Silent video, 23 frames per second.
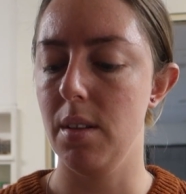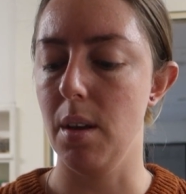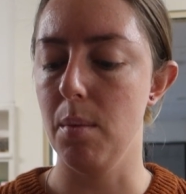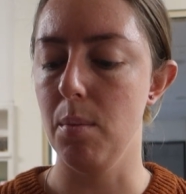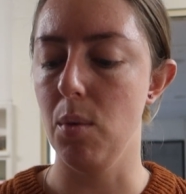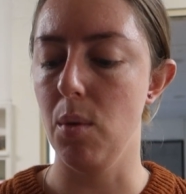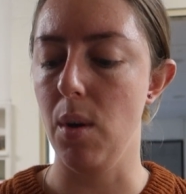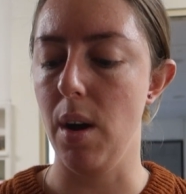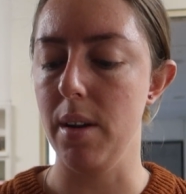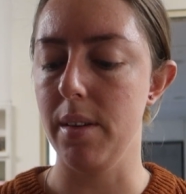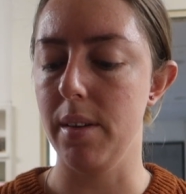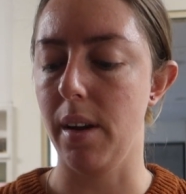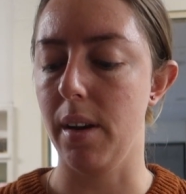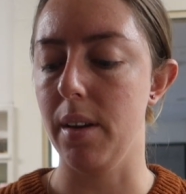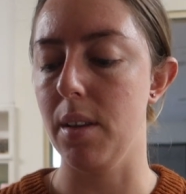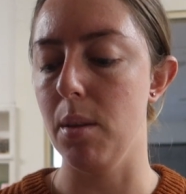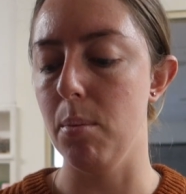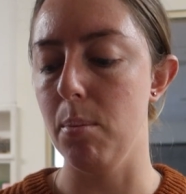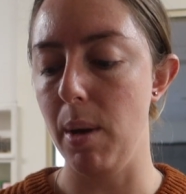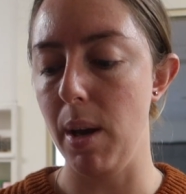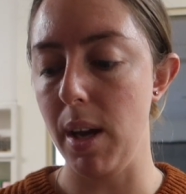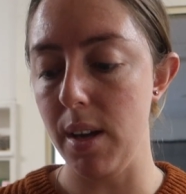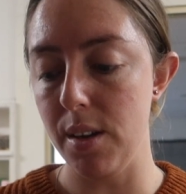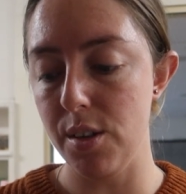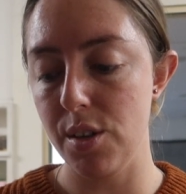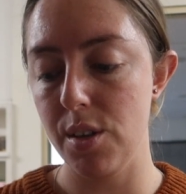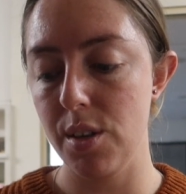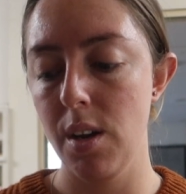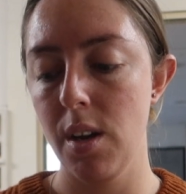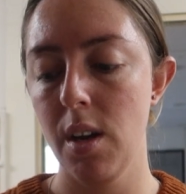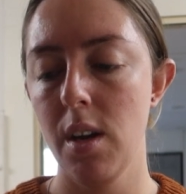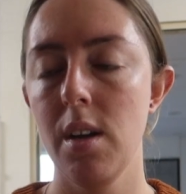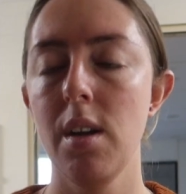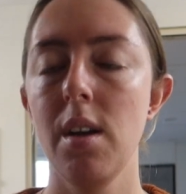Then we were heading down to the
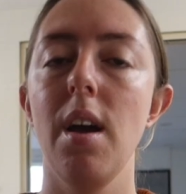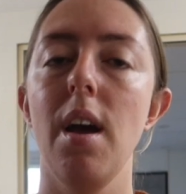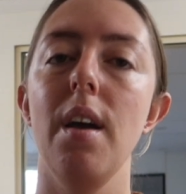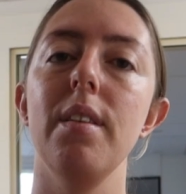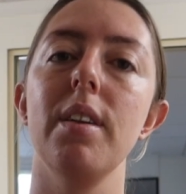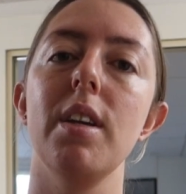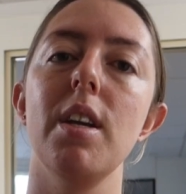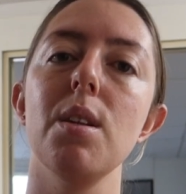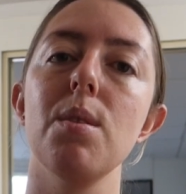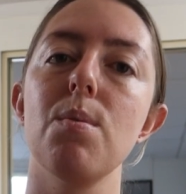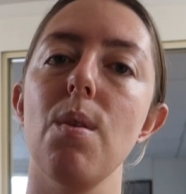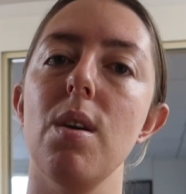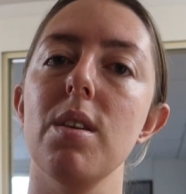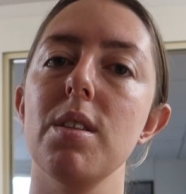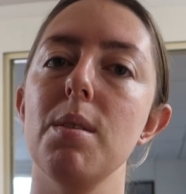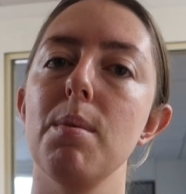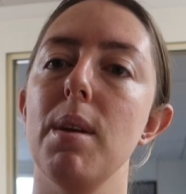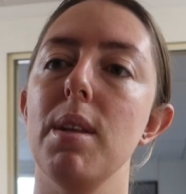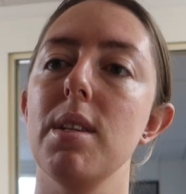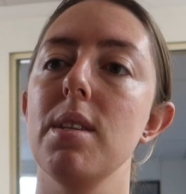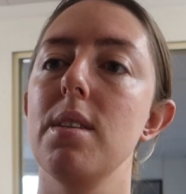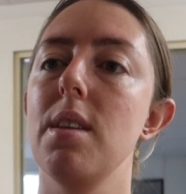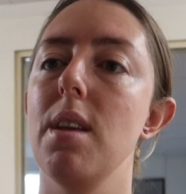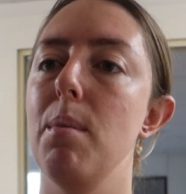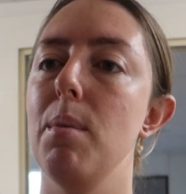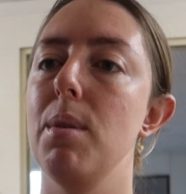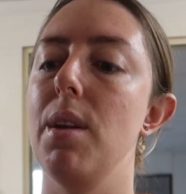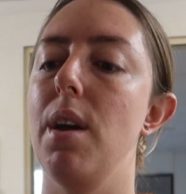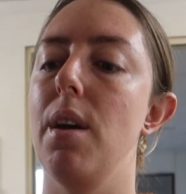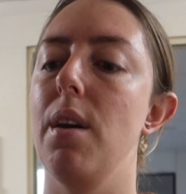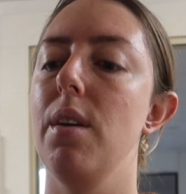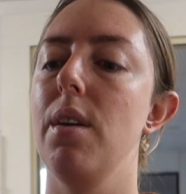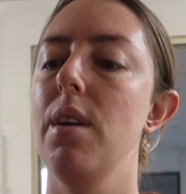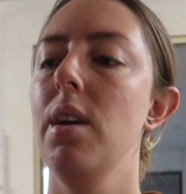beach and the kids were asking about the
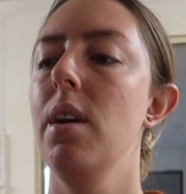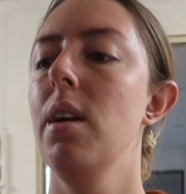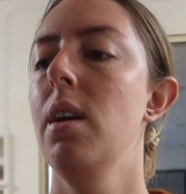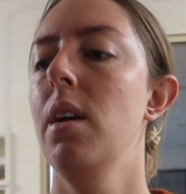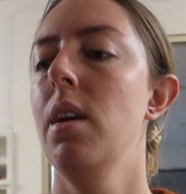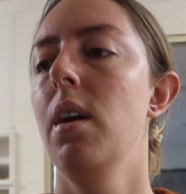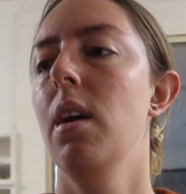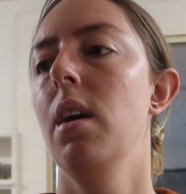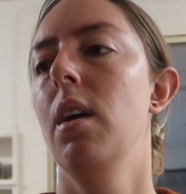cemetery.